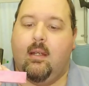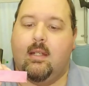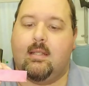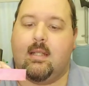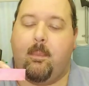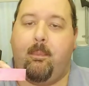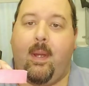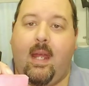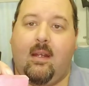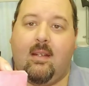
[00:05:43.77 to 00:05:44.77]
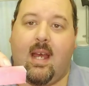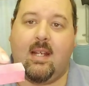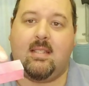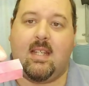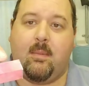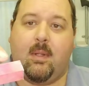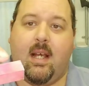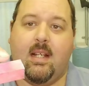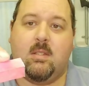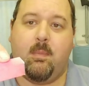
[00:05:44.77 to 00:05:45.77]
this is a pink dye
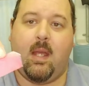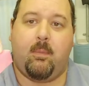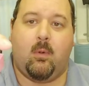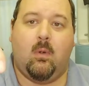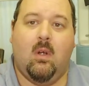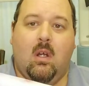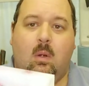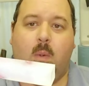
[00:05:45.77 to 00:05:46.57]
stabilized maple